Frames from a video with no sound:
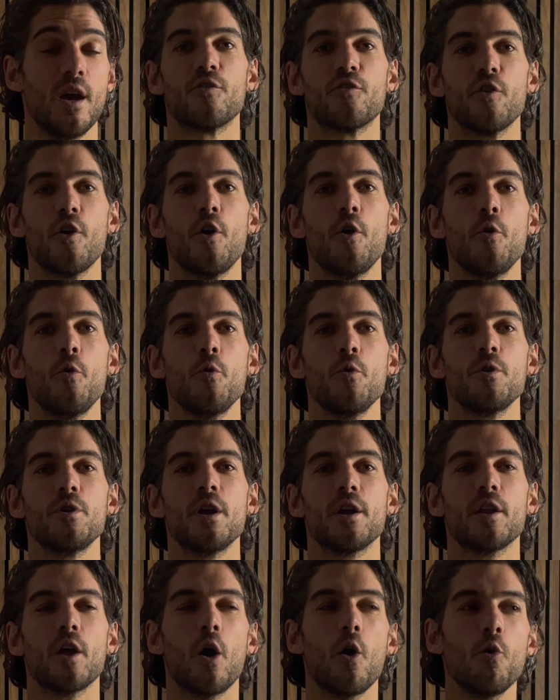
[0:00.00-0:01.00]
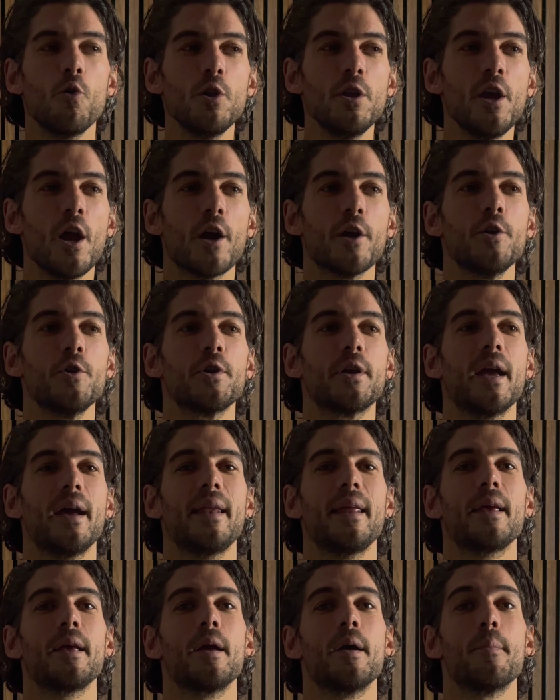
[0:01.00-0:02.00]
So not only are you
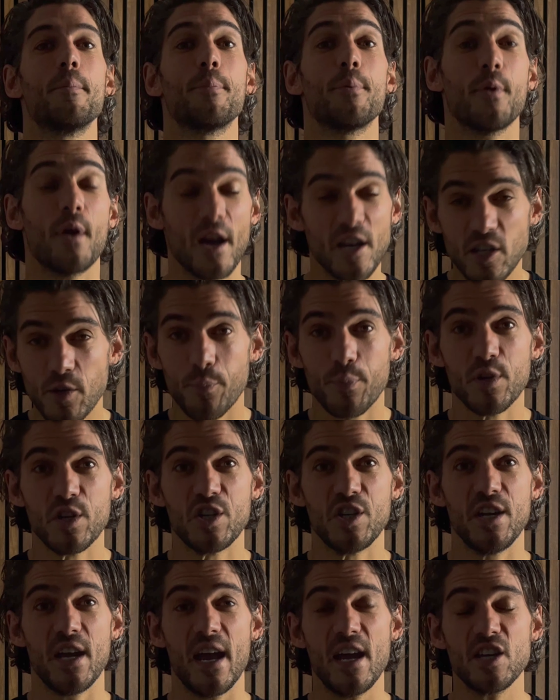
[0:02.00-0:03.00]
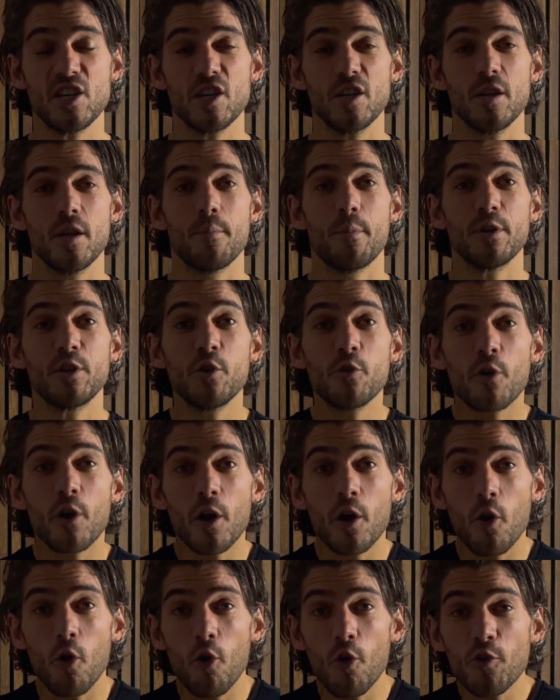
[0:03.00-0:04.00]
getting price appreciation, but you
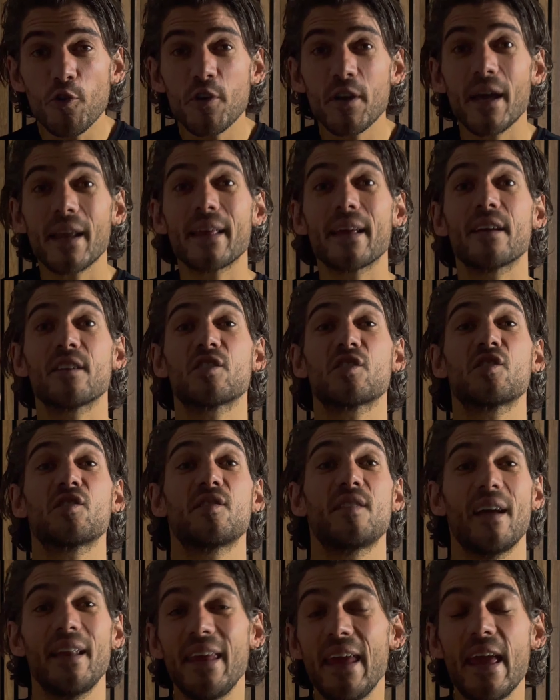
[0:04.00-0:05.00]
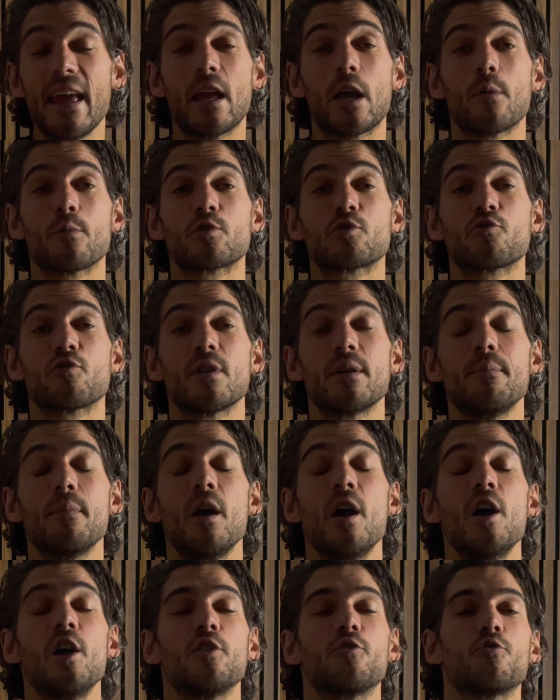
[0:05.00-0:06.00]
are also getting a steady income stream
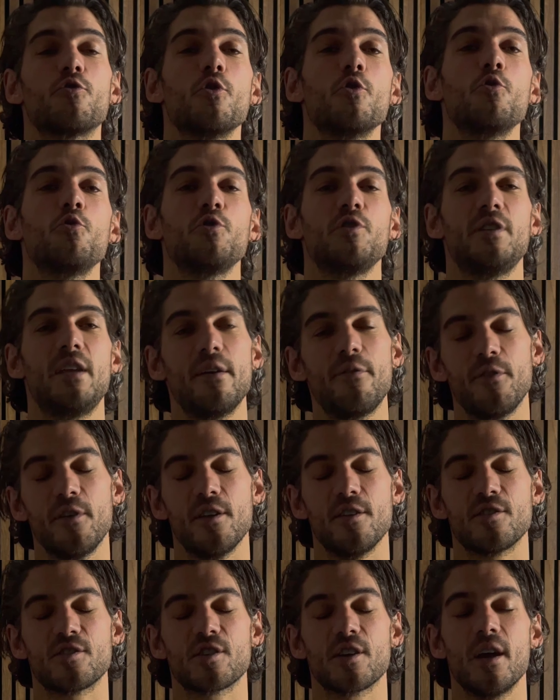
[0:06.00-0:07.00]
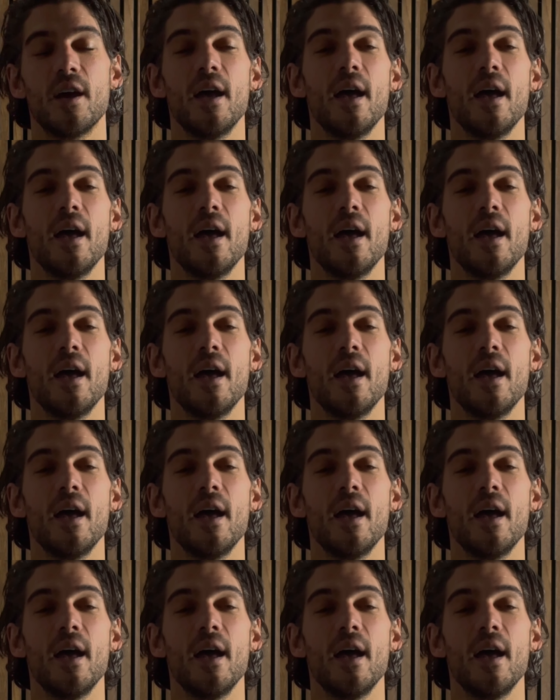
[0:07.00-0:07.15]
through dividends.